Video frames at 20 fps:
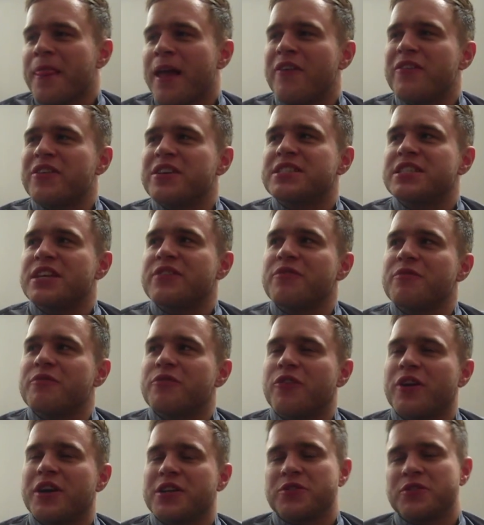I think it's different
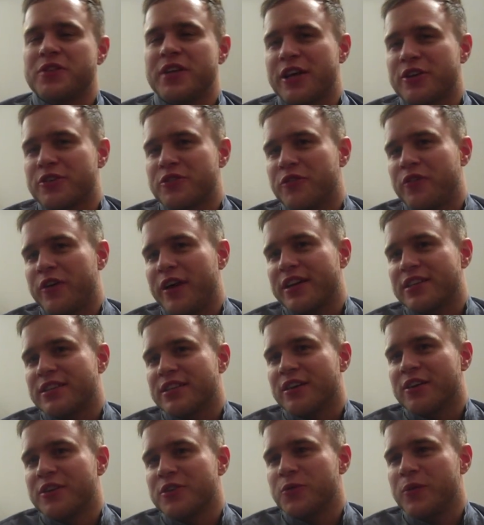for us on the Xtra
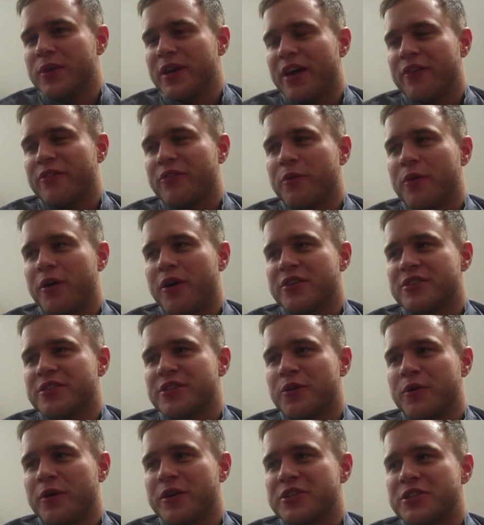Factor, because we have to ask
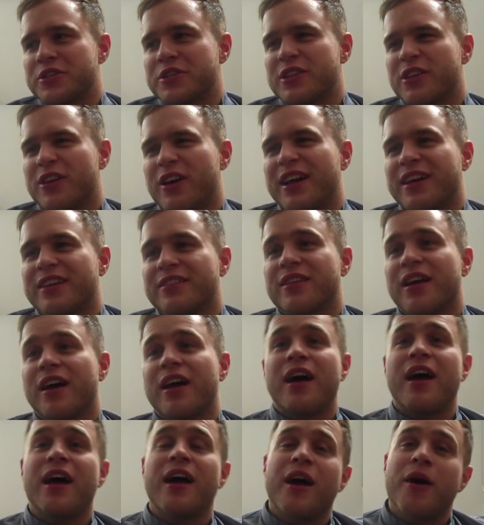the questions like,
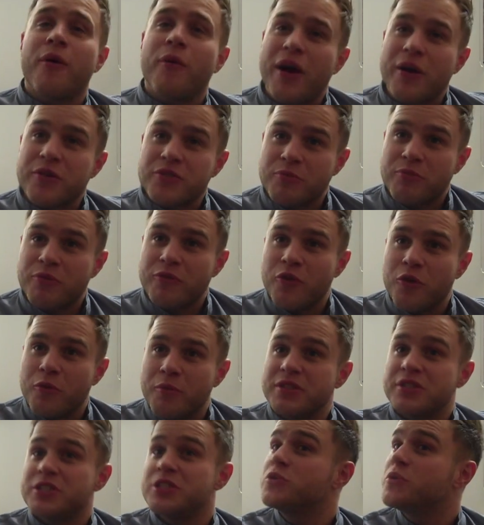how's the performance?